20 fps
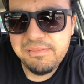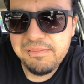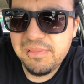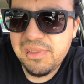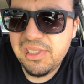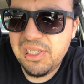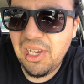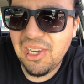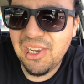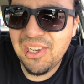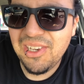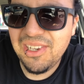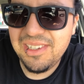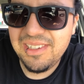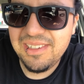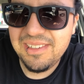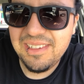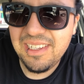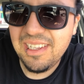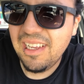It's all good.
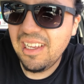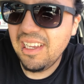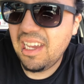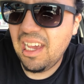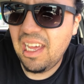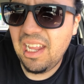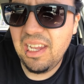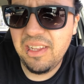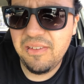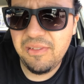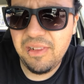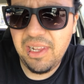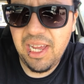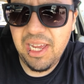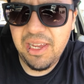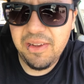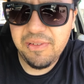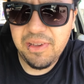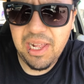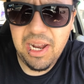Gotta live
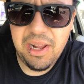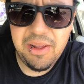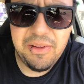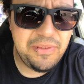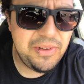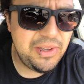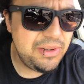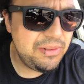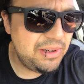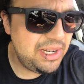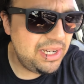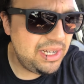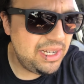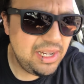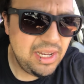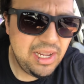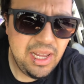life, gotta have fun, right?